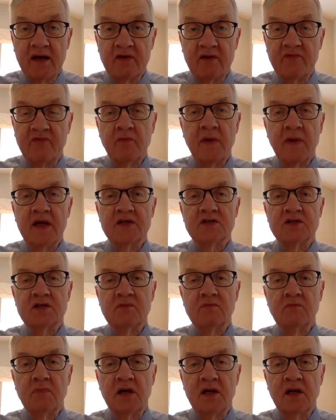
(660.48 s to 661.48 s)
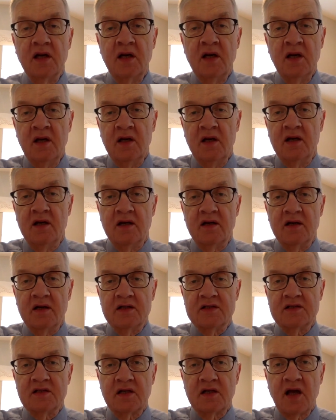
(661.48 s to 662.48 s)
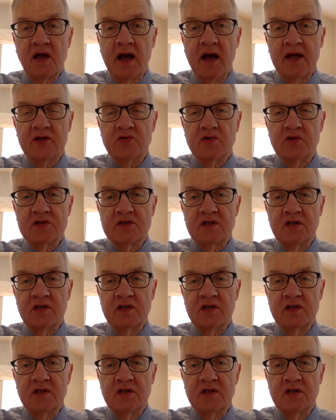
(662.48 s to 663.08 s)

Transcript: information, but a psychiatrist